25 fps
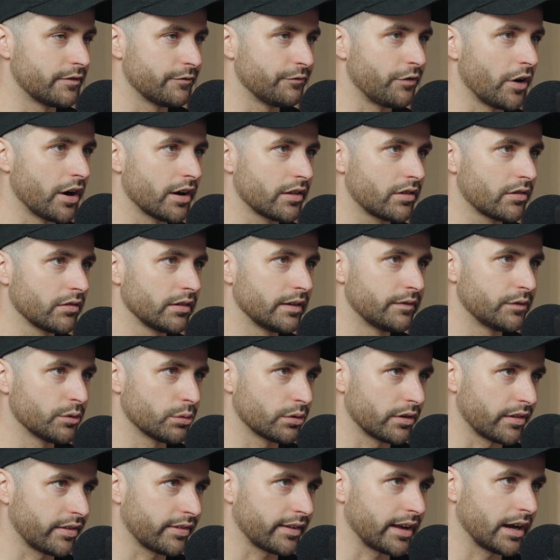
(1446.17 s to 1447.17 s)
vital if you
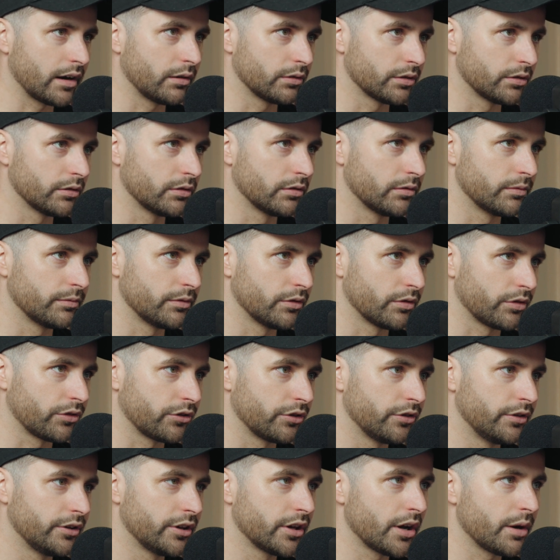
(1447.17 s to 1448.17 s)
want to scale your
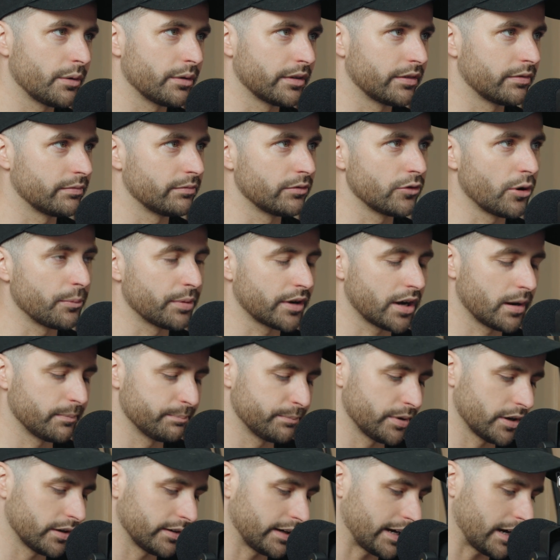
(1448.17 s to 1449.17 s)
studio and not become
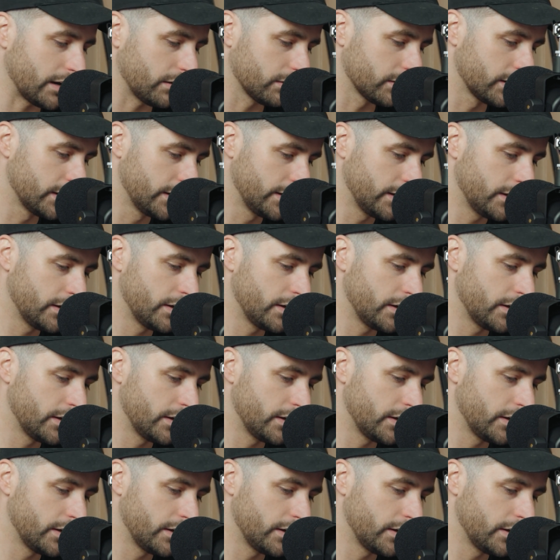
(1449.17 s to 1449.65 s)
burnt out,